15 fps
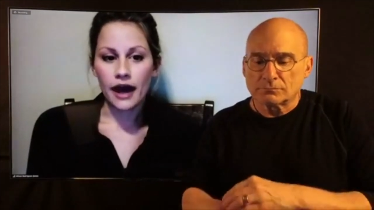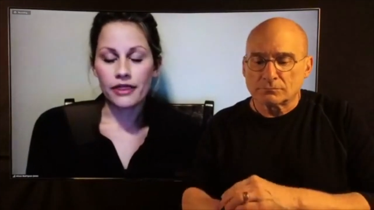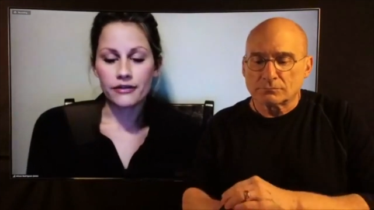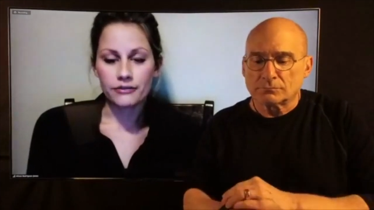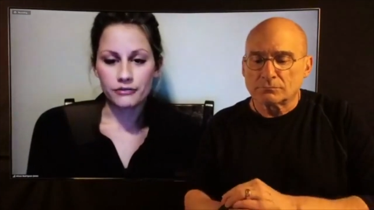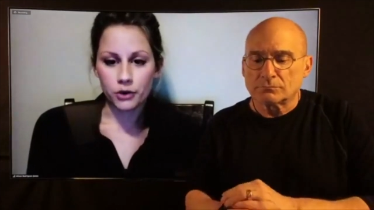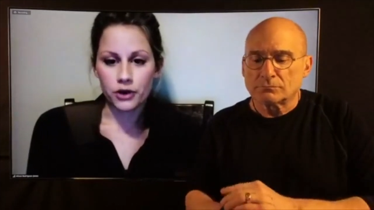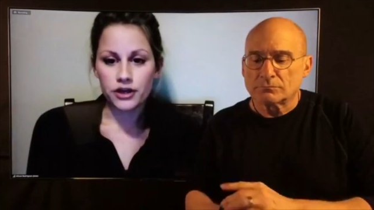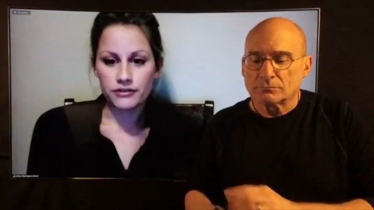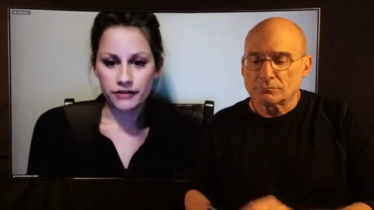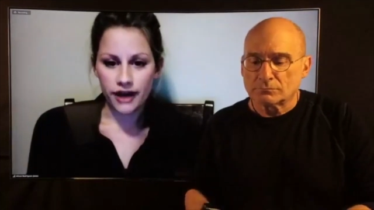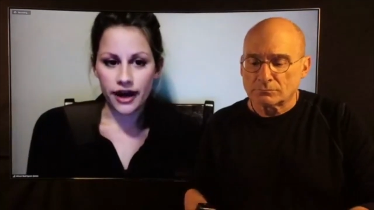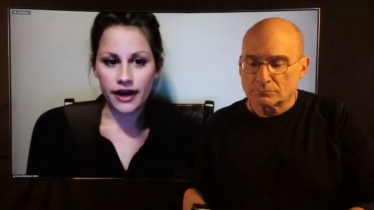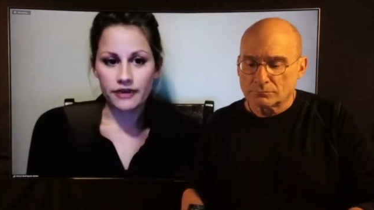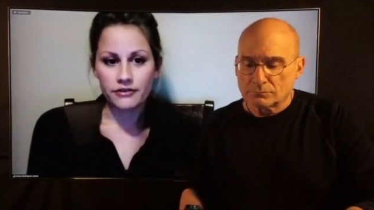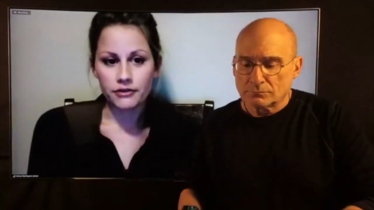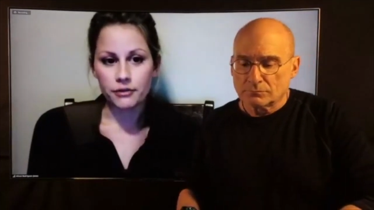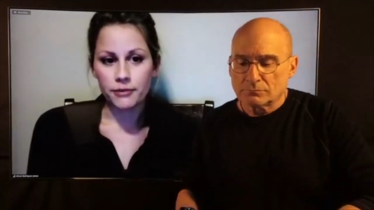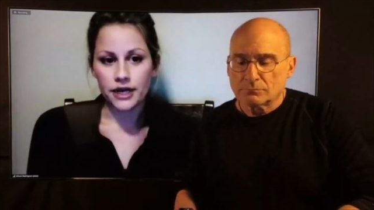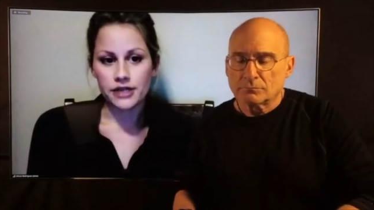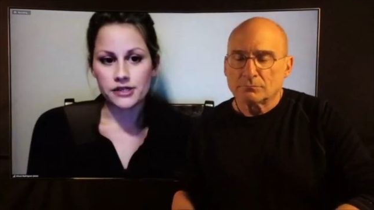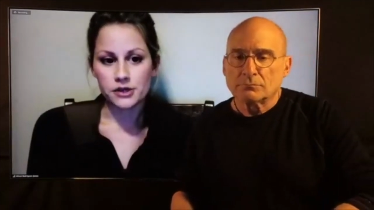Speaker 1: the 45 with my
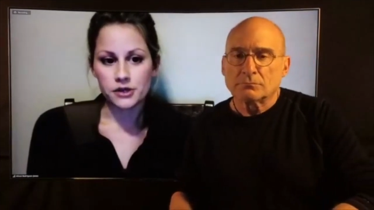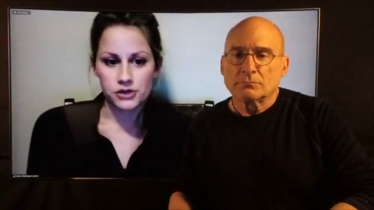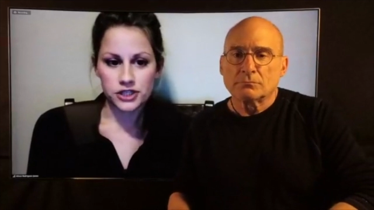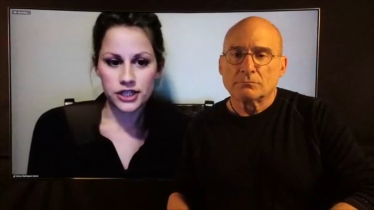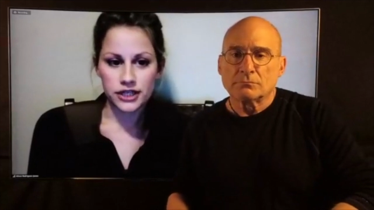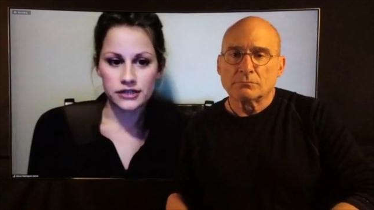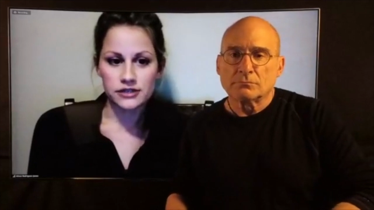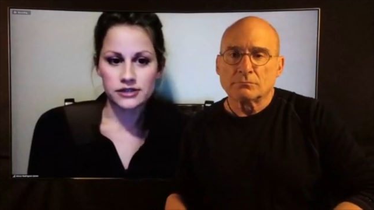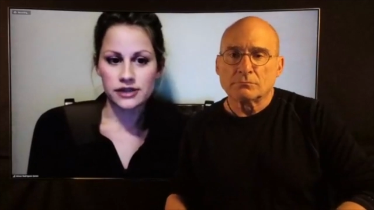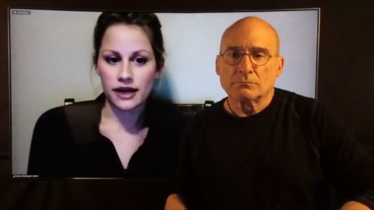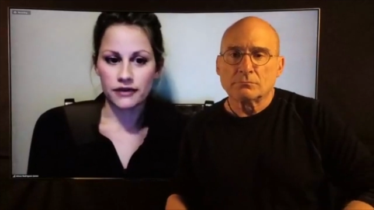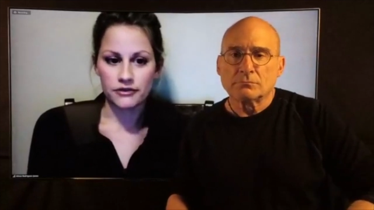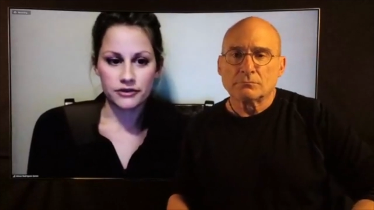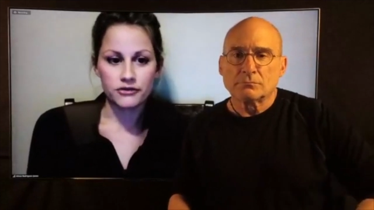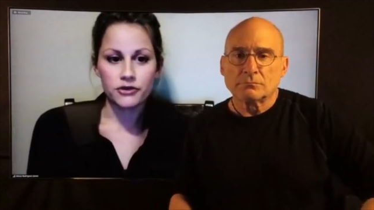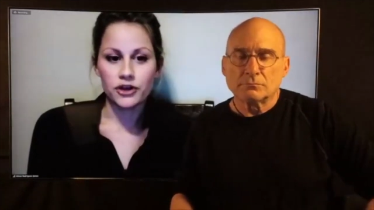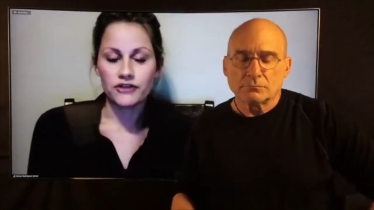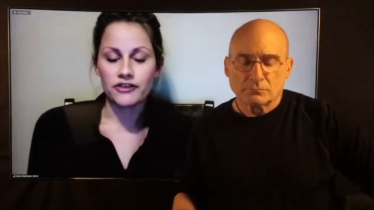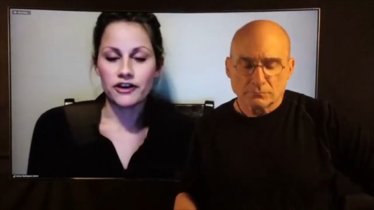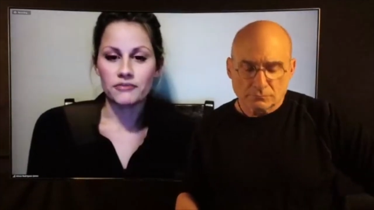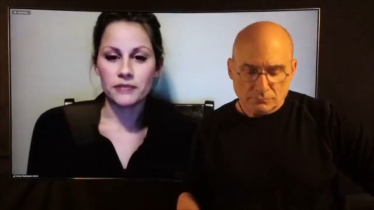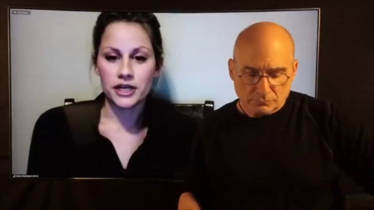associates. Every 45
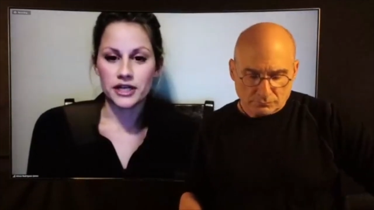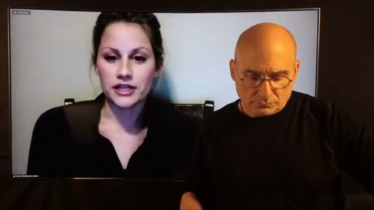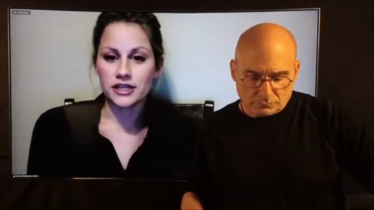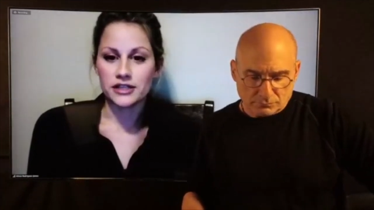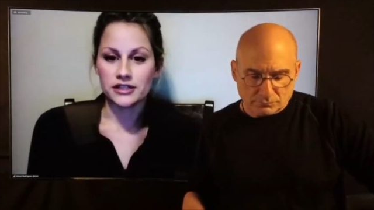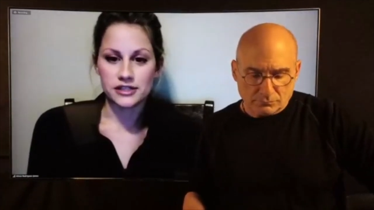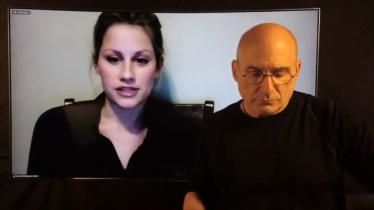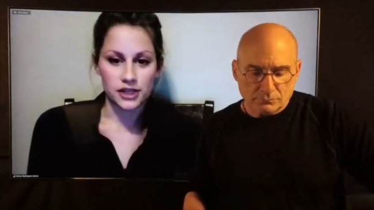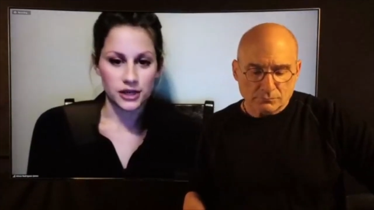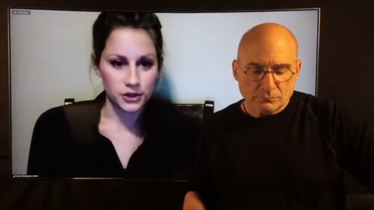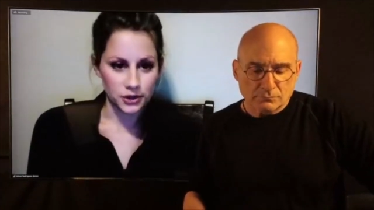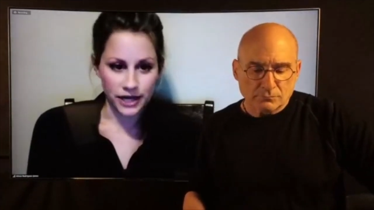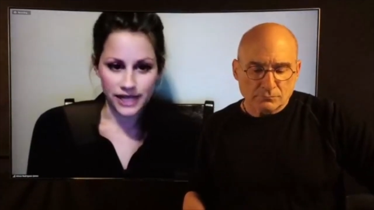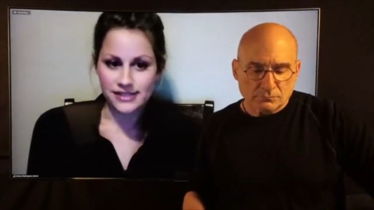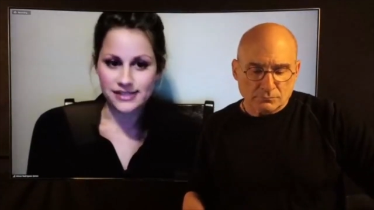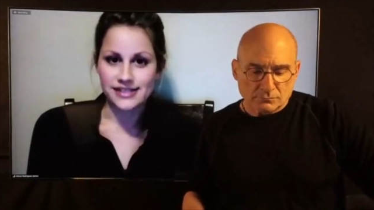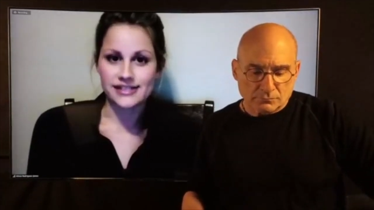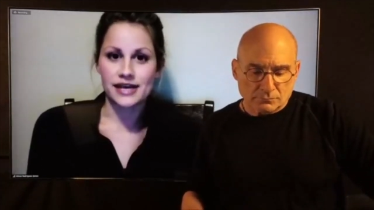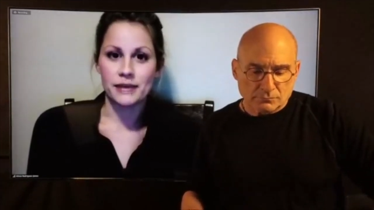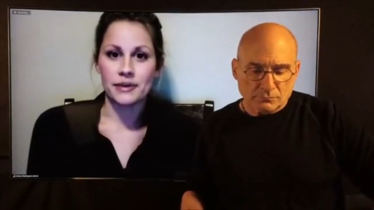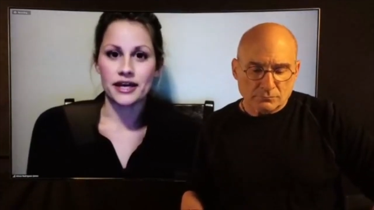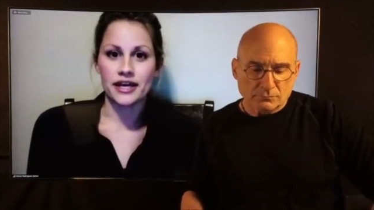minutes, a new guest is
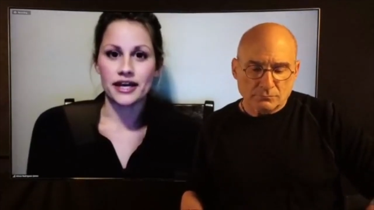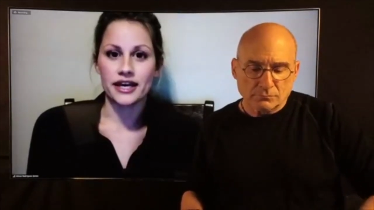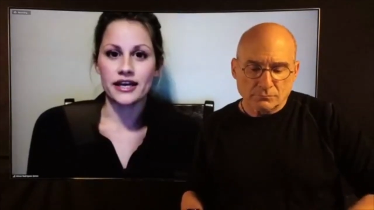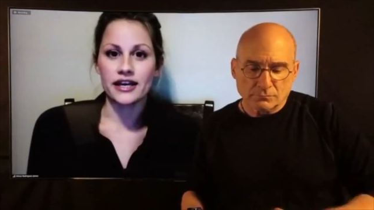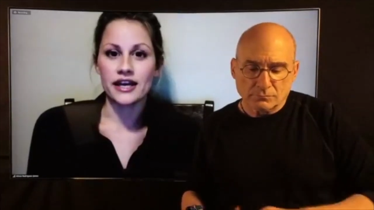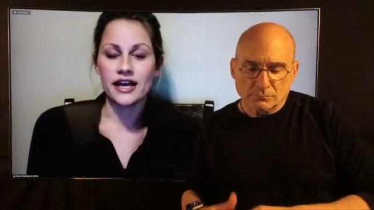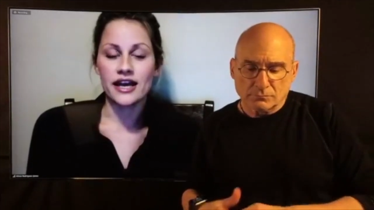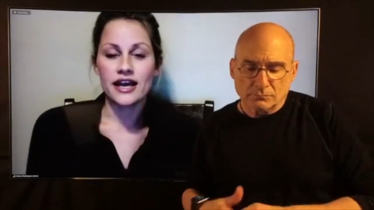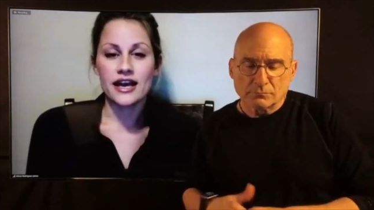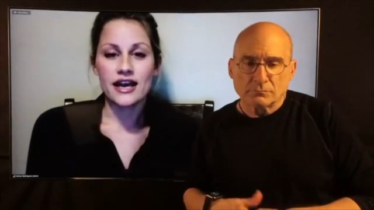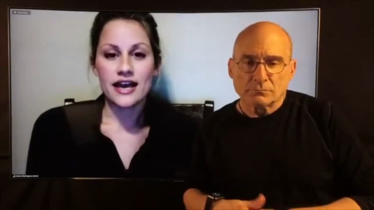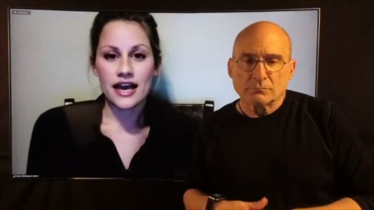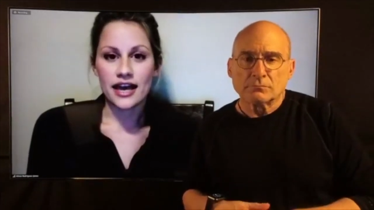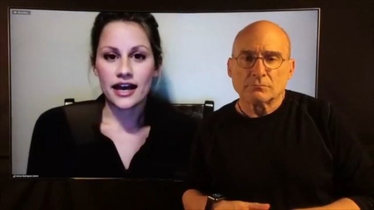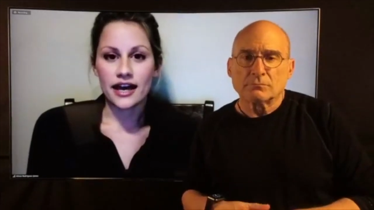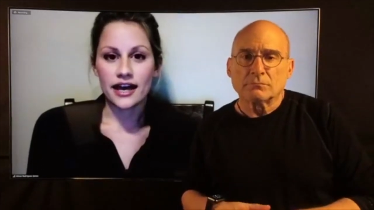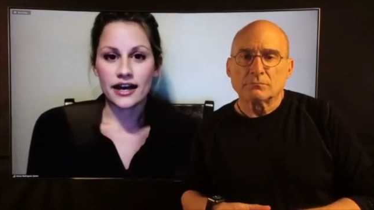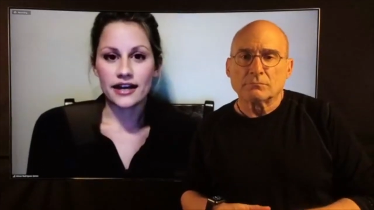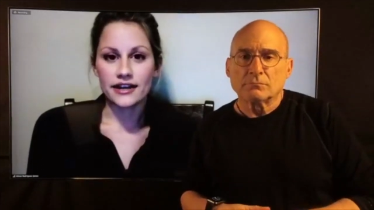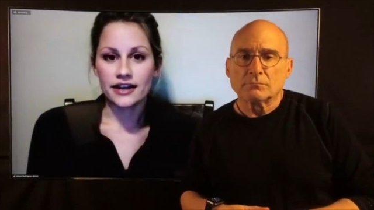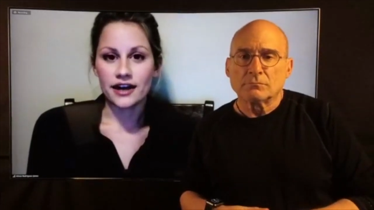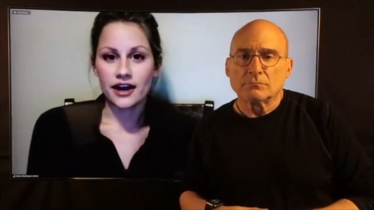coming in, and
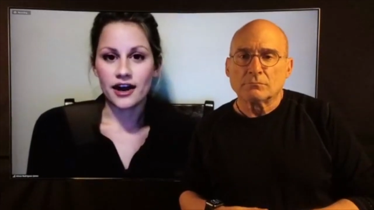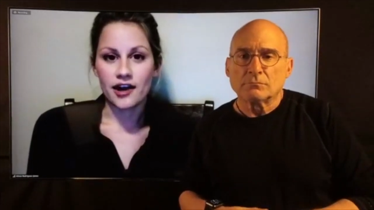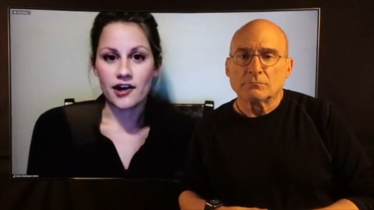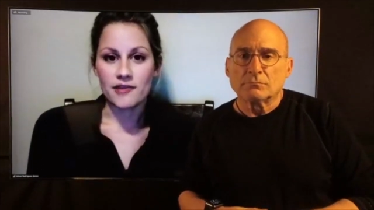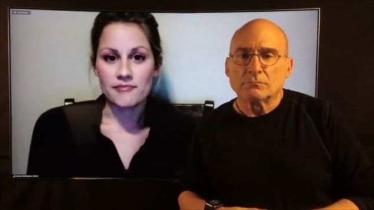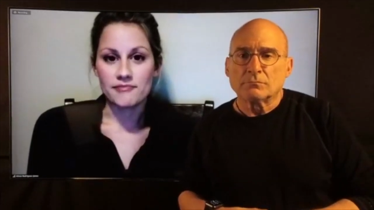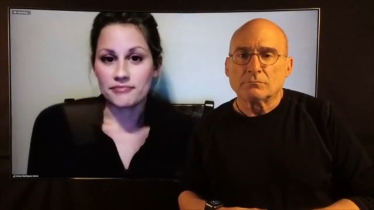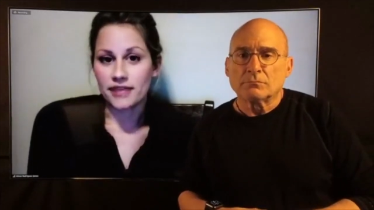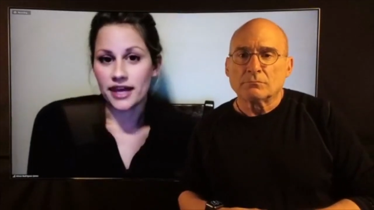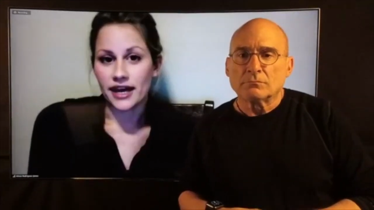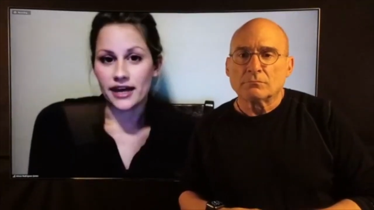um, yeah,